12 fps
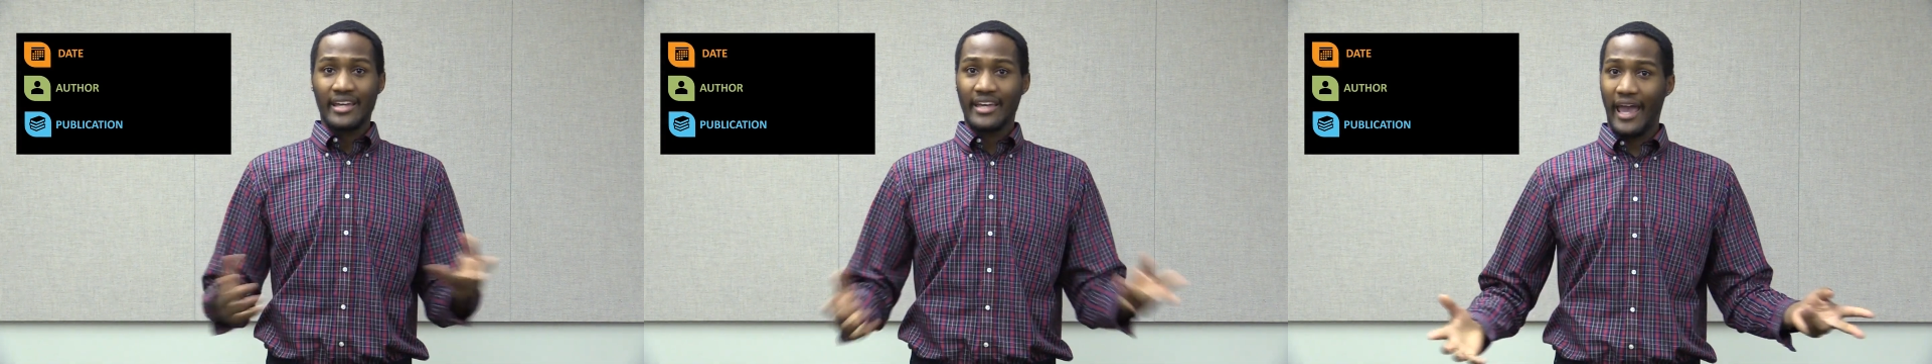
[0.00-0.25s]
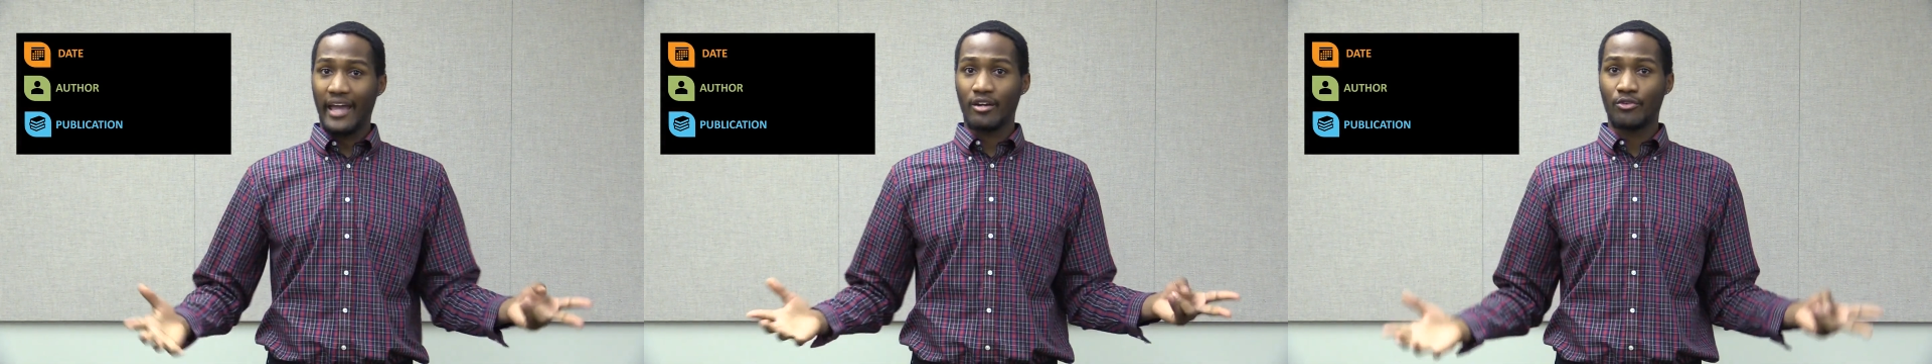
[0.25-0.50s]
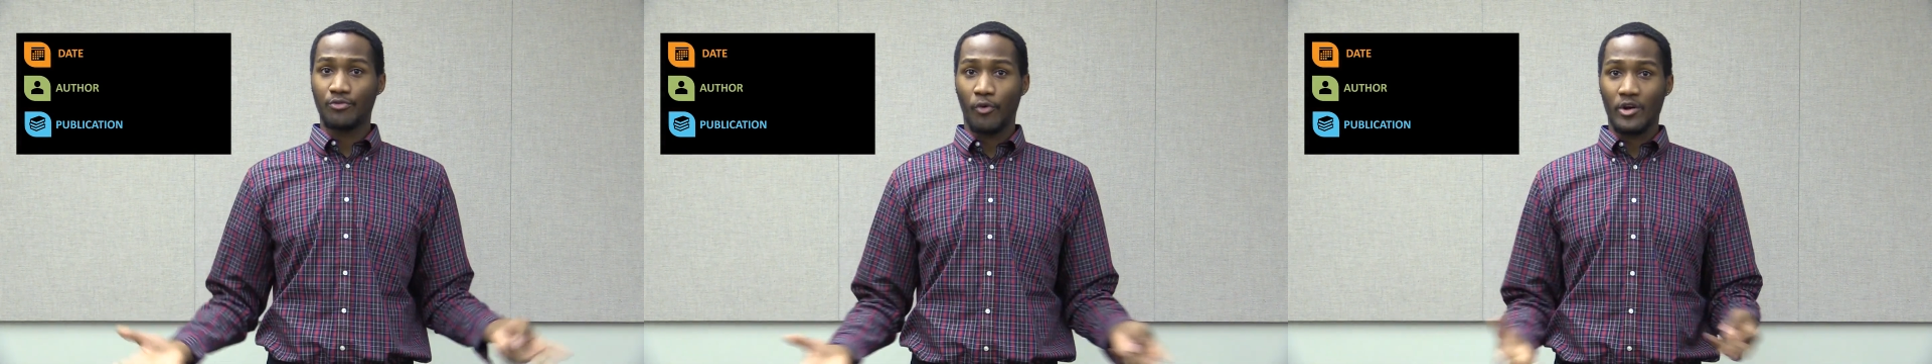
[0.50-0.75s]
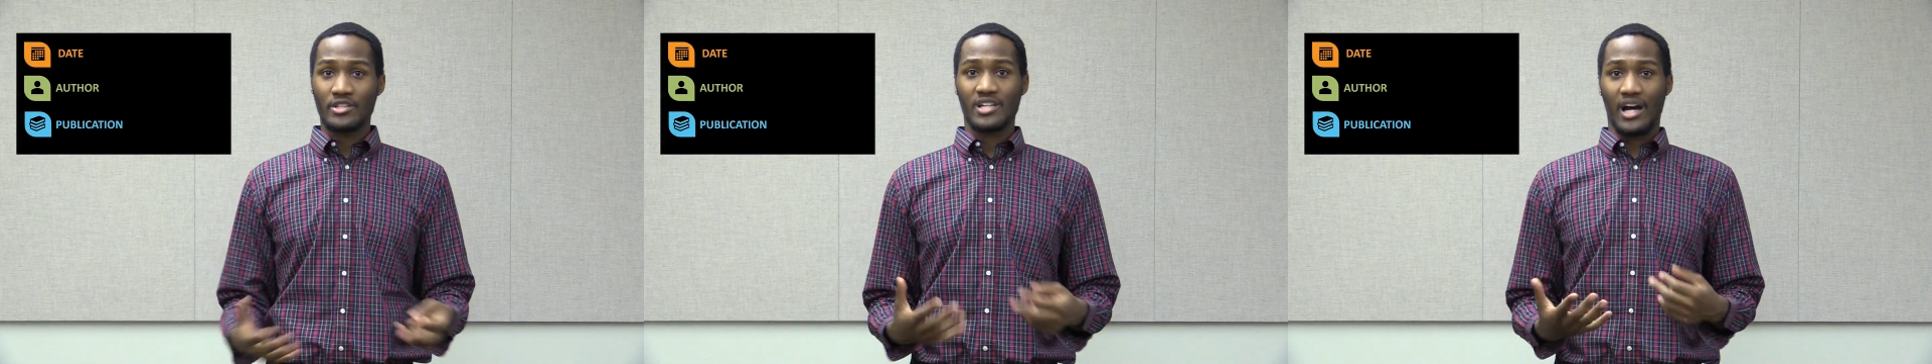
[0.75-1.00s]
can't
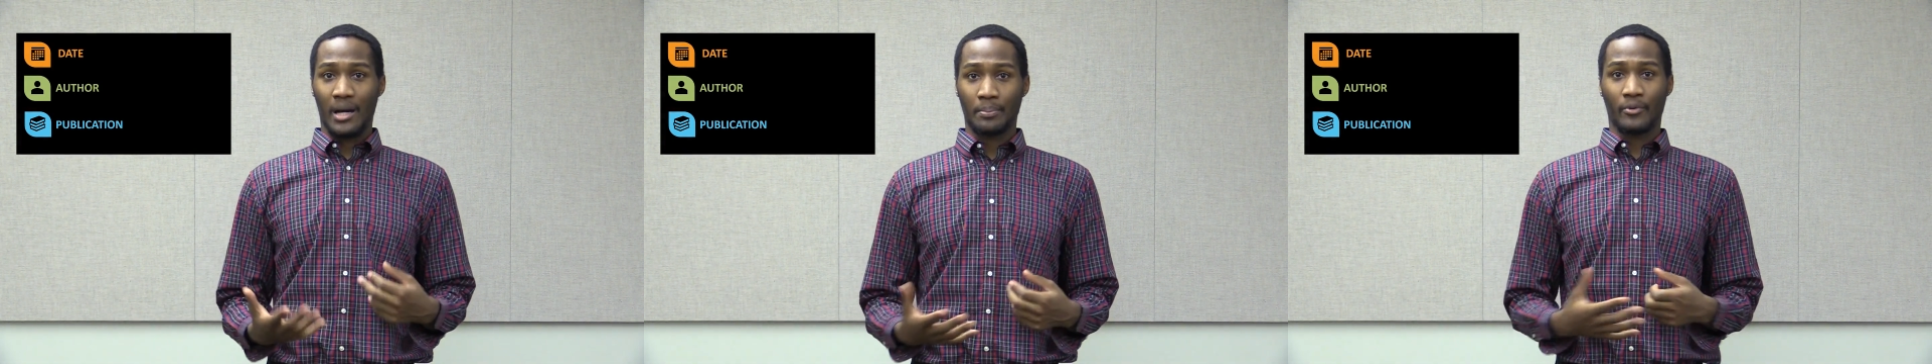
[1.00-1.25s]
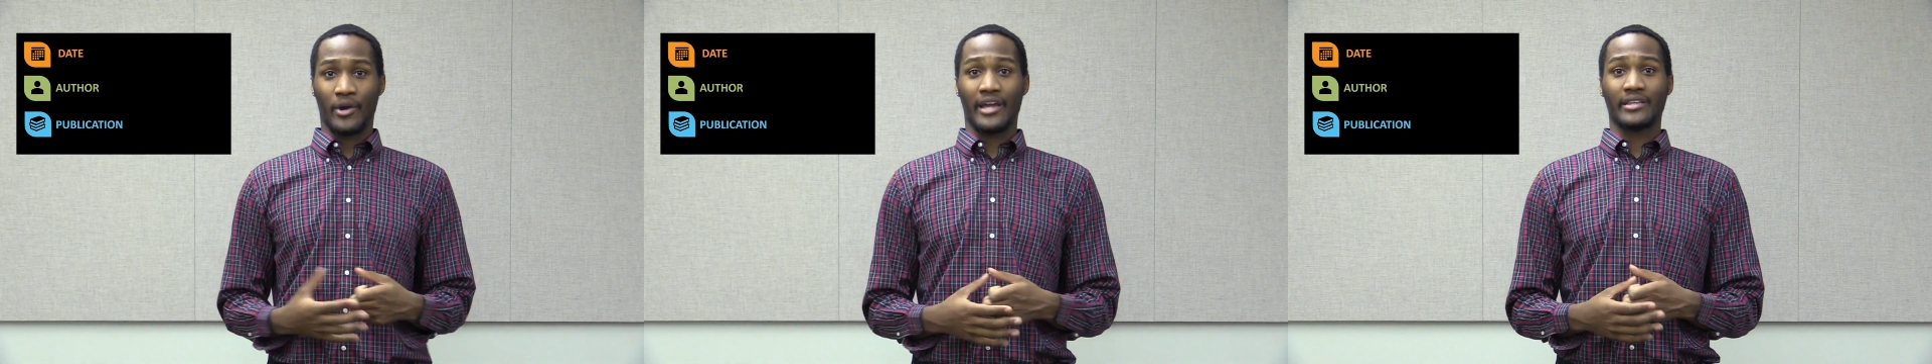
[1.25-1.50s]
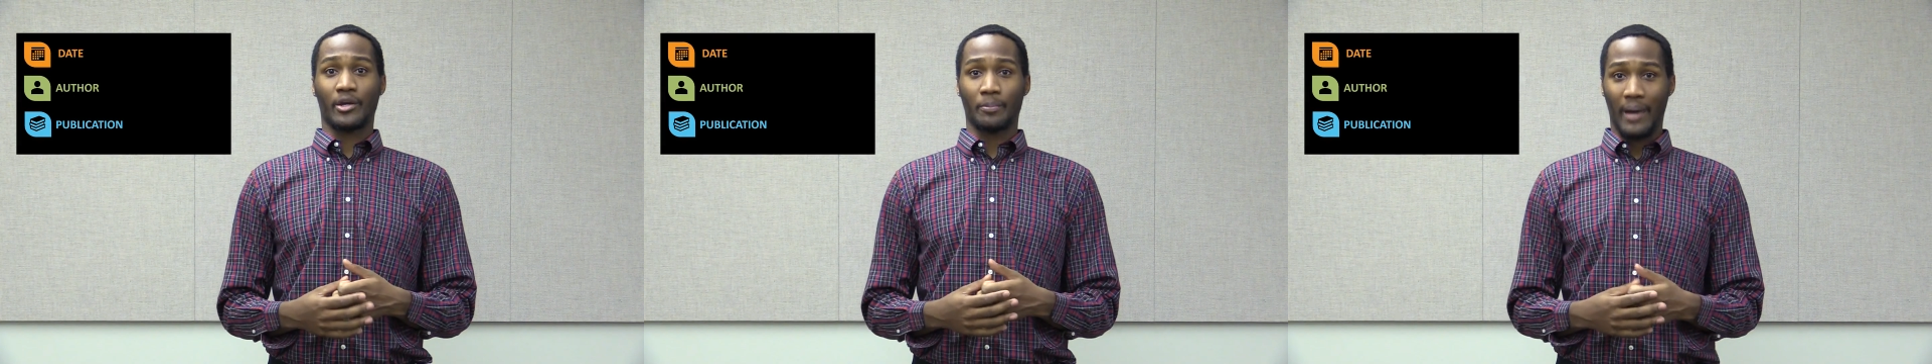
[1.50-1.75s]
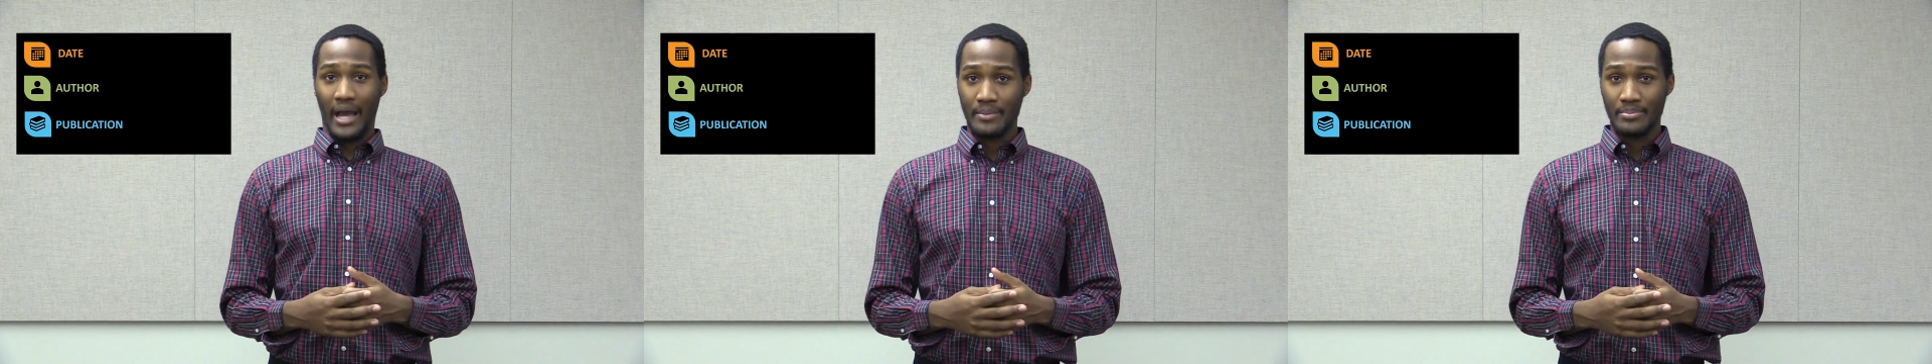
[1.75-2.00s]
afford to upgrade their
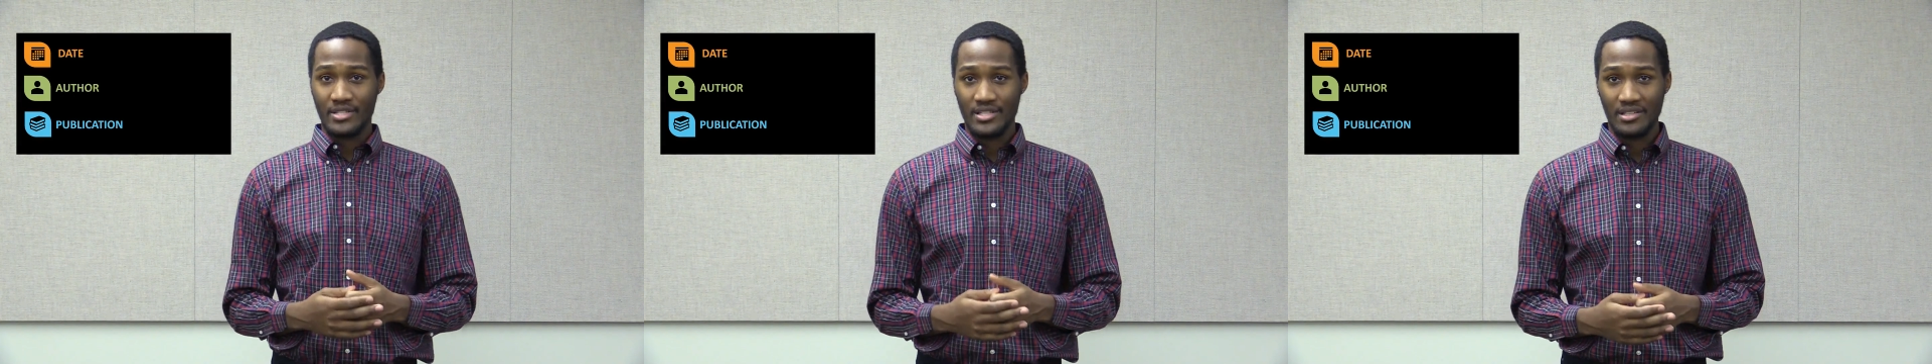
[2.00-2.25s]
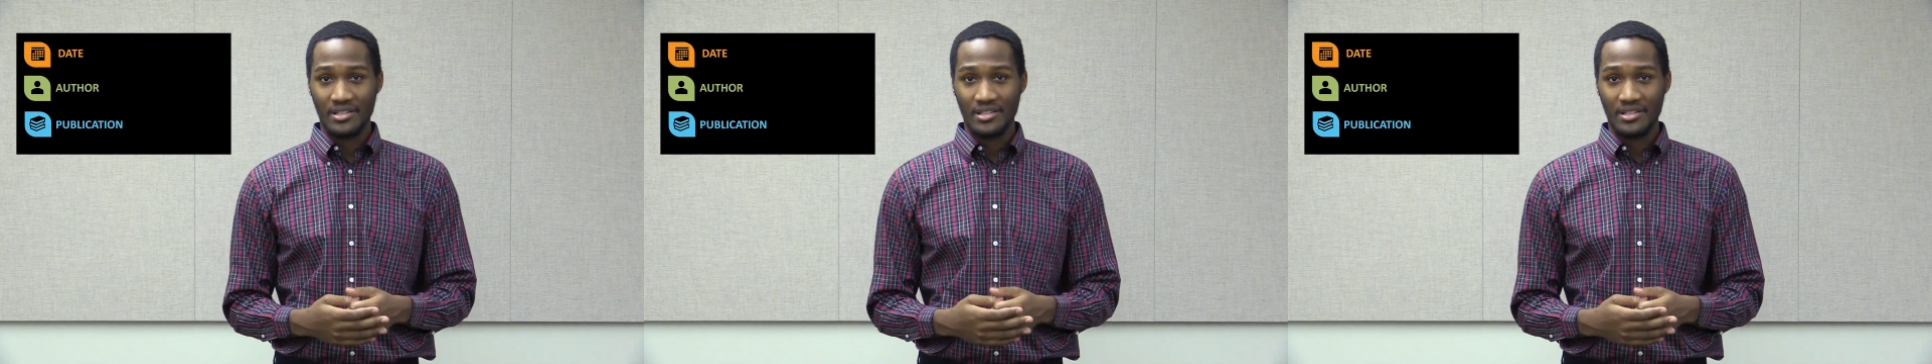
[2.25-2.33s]
pipes.